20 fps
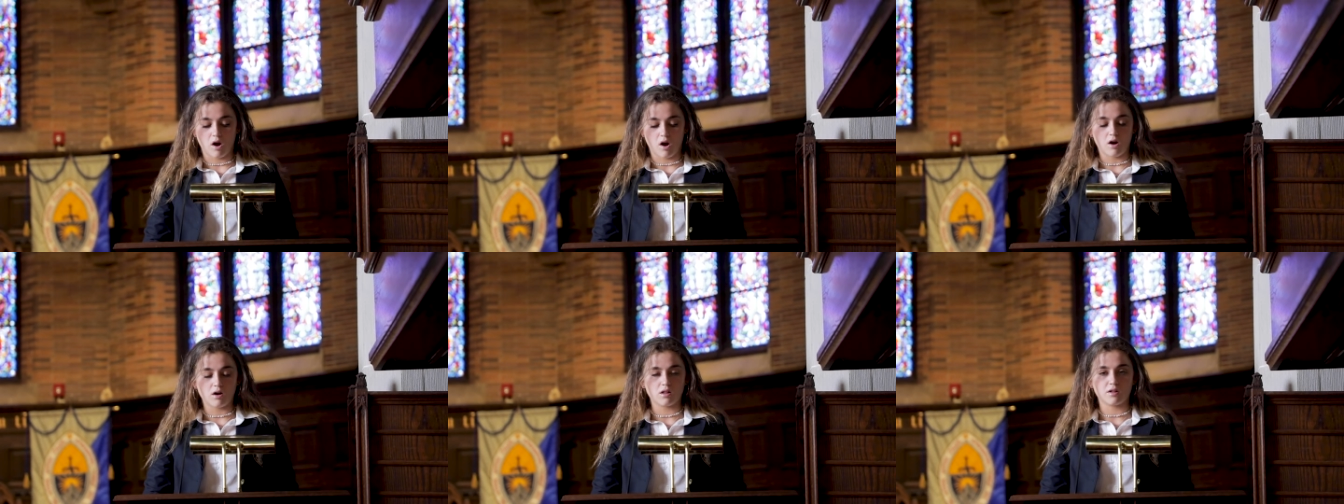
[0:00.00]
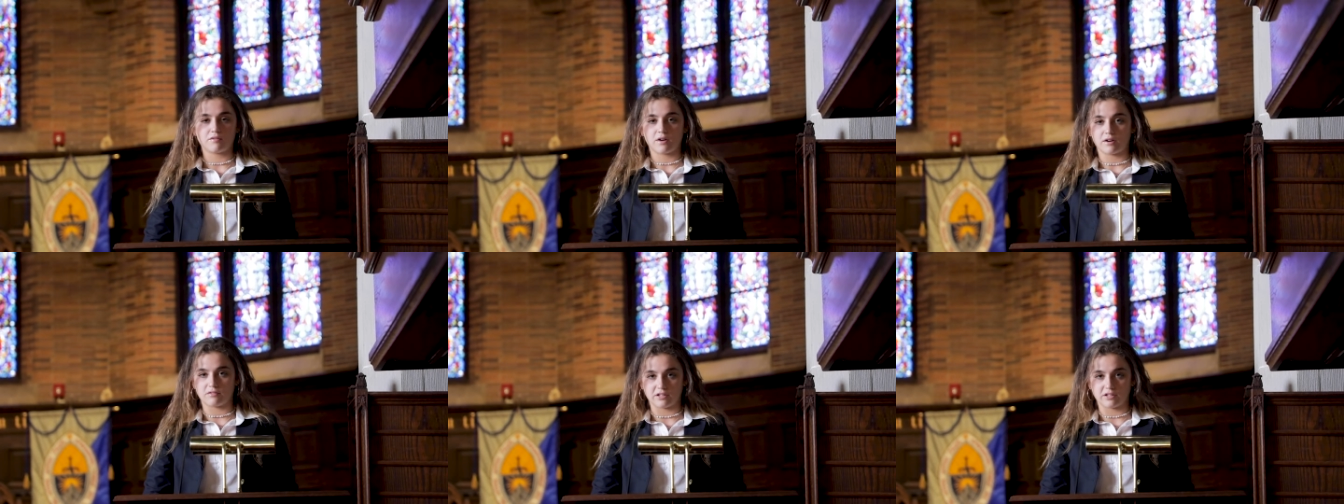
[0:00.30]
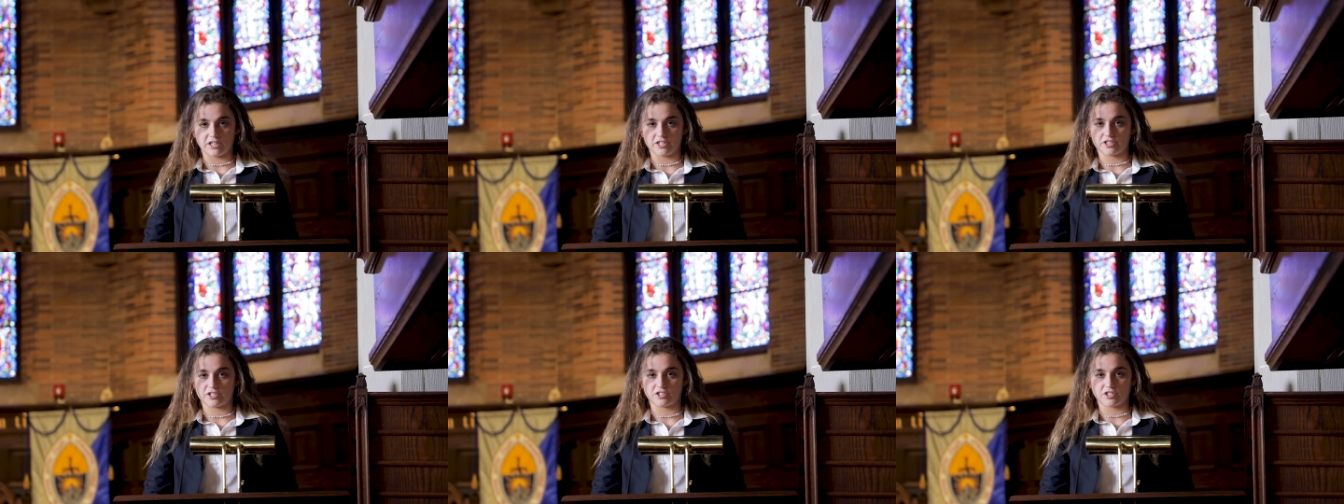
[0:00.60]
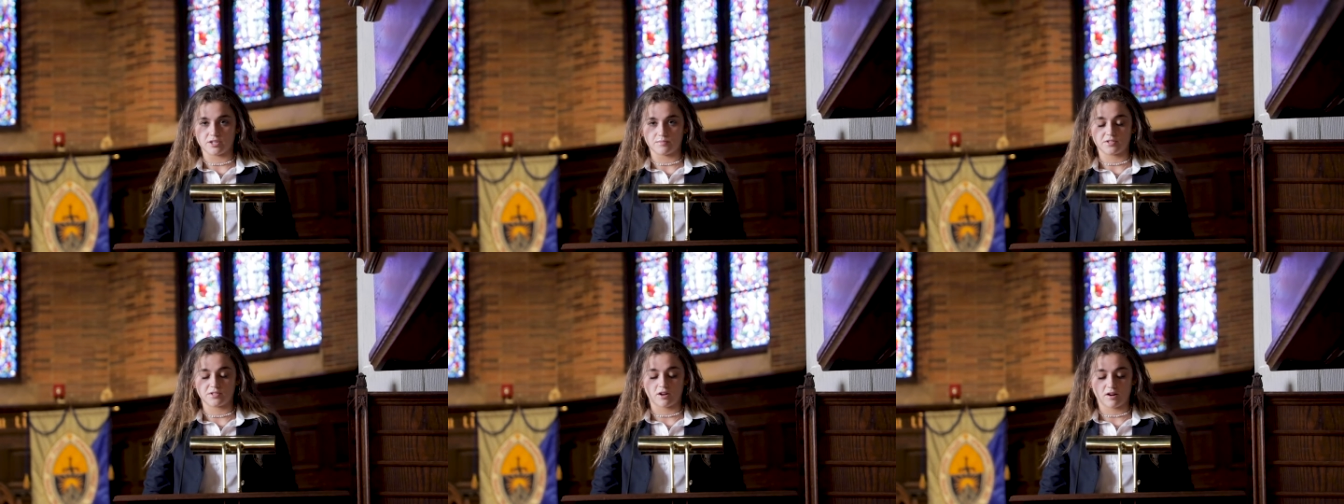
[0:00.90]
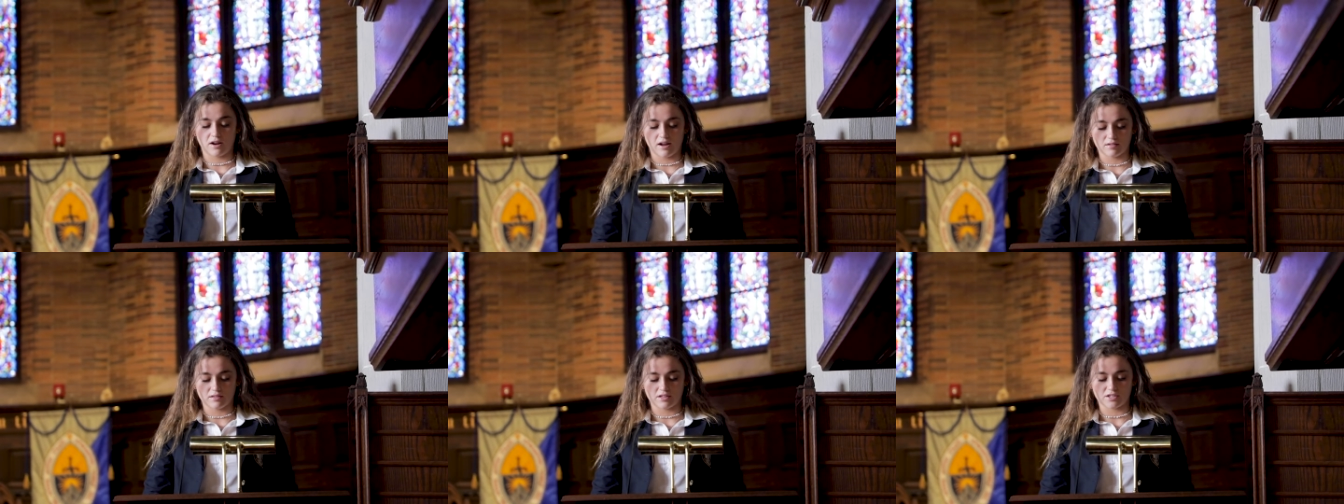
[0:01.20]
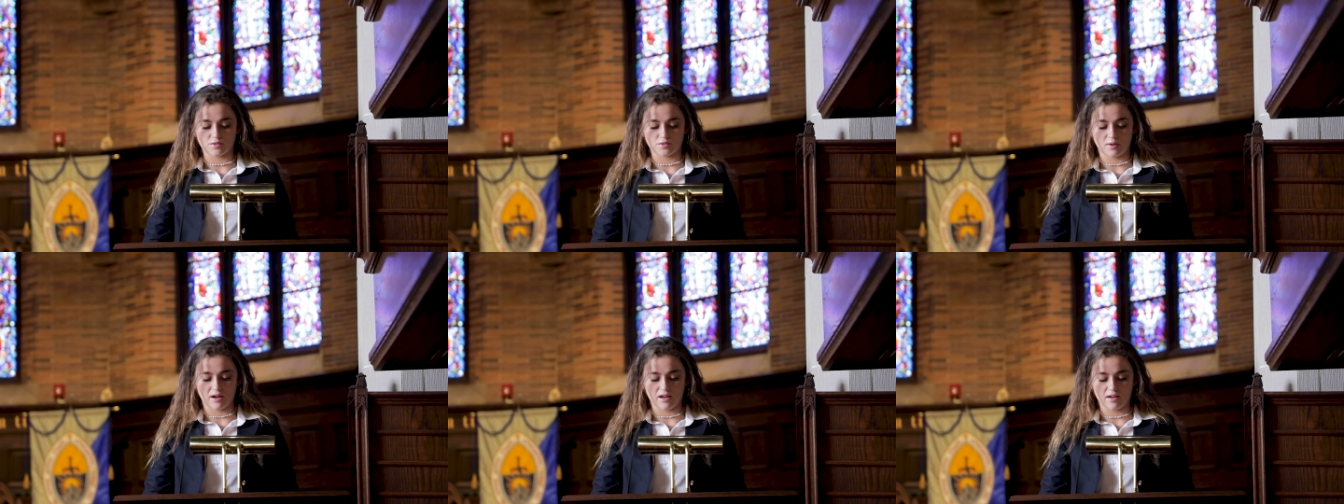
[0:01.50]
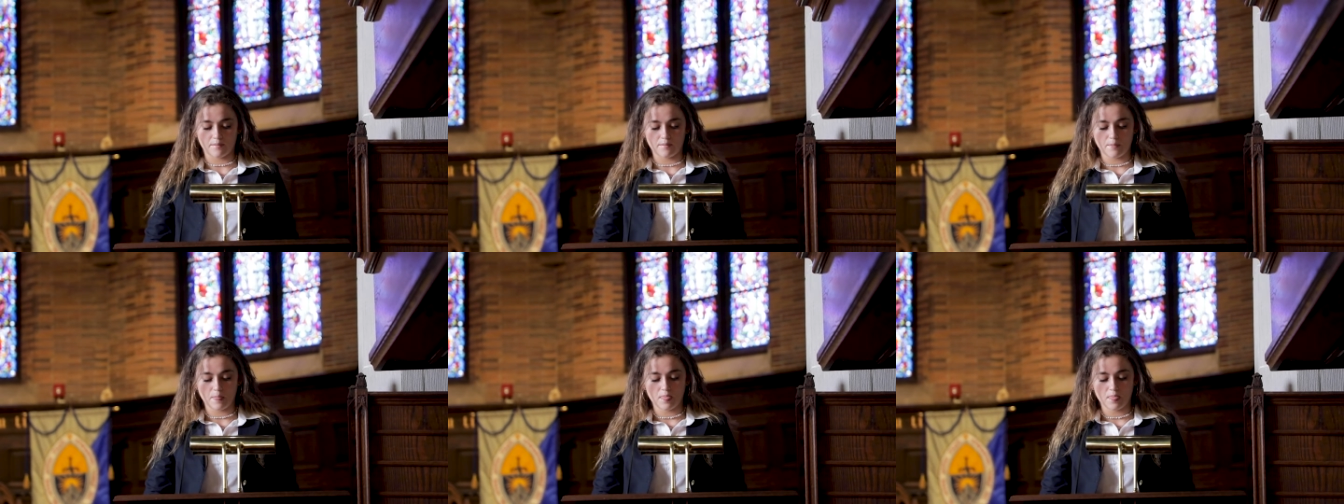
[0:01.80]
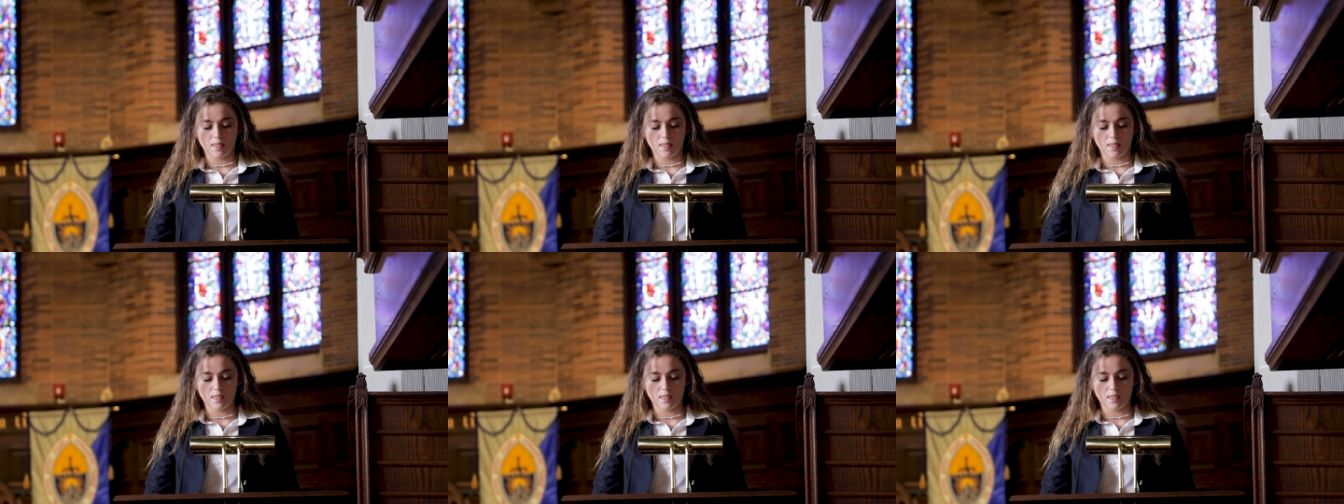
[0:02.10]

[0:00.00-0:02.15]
All of our relationships start out this way.